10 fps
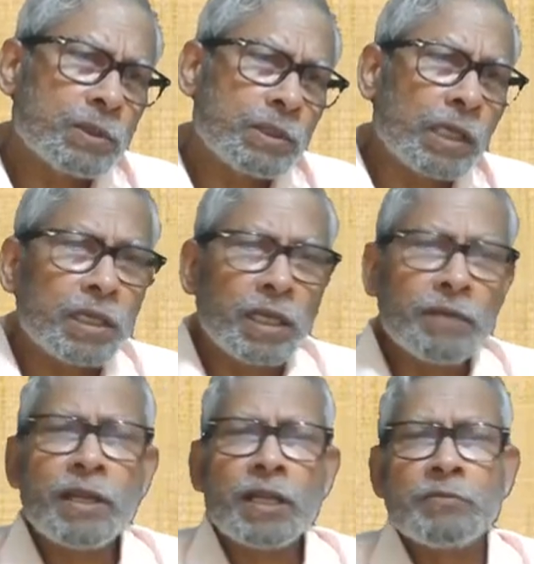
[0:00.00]
that
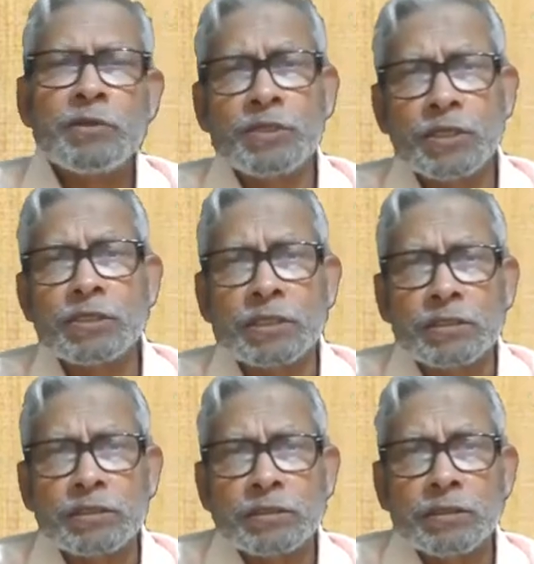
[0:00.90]
labor
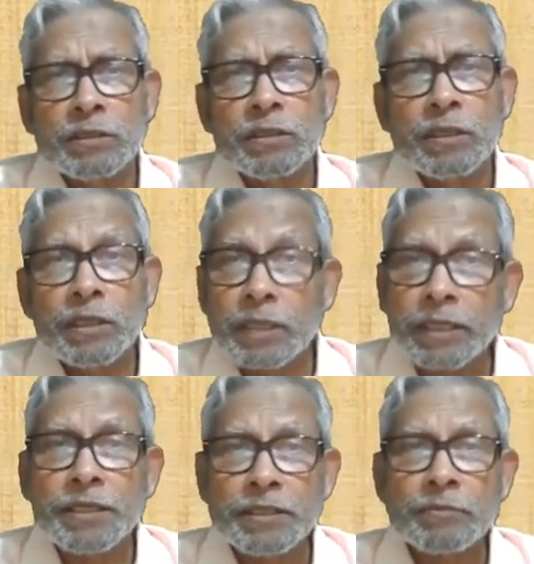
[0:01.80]
administrations
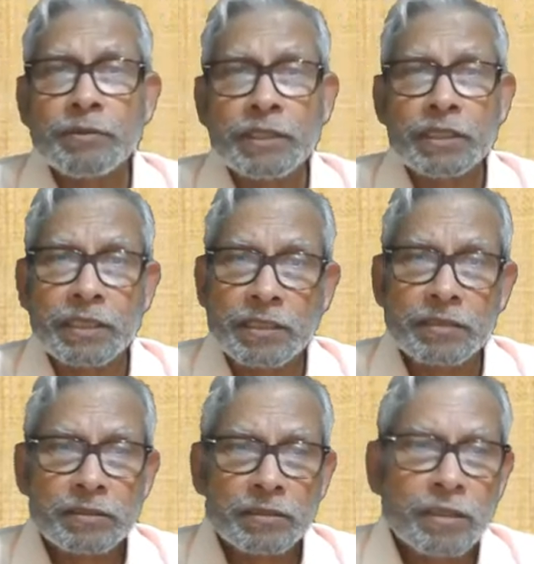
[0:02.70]
can intervene the
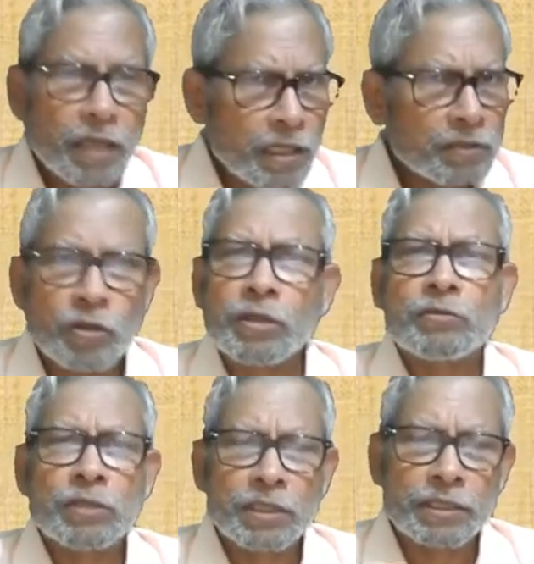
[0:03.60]
things and sort
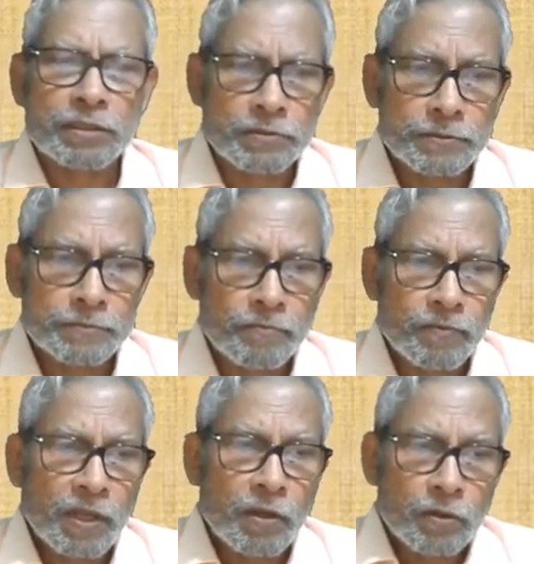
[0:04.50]
out the things.
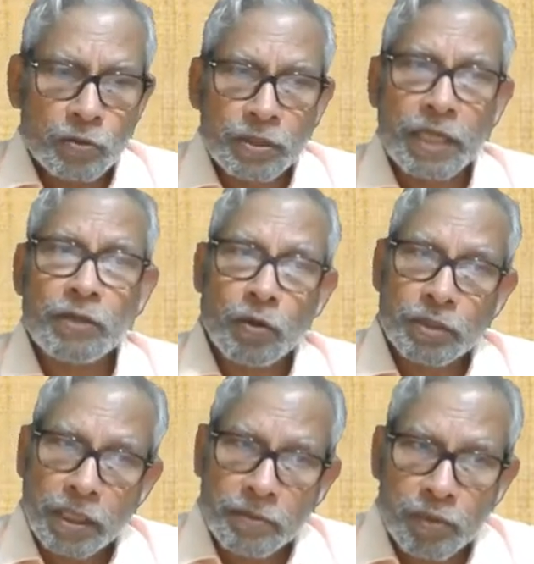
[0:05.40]
So
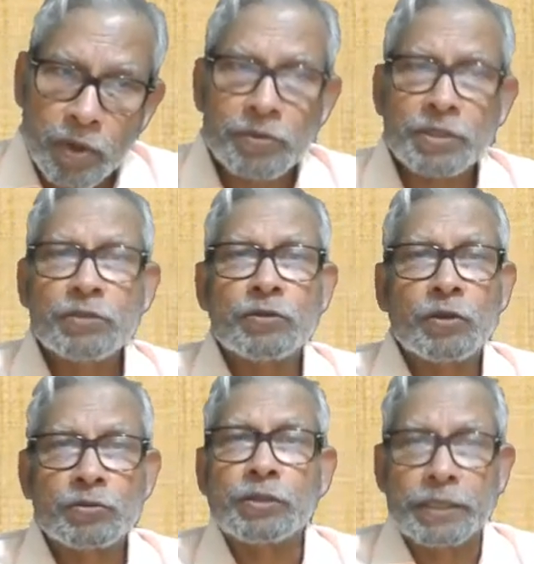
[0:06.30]
that provision is
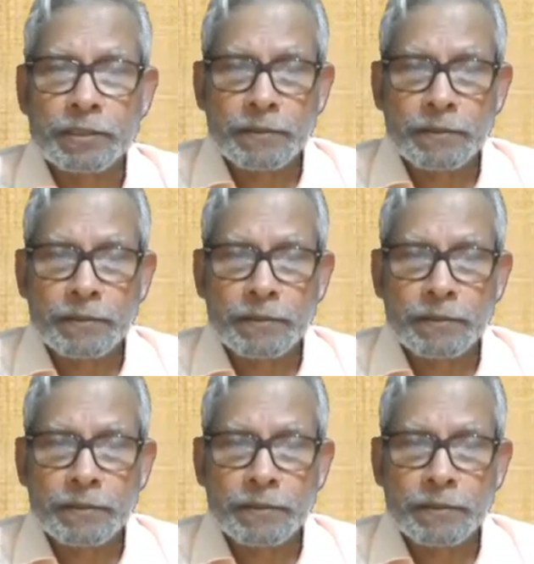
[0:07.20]
also there.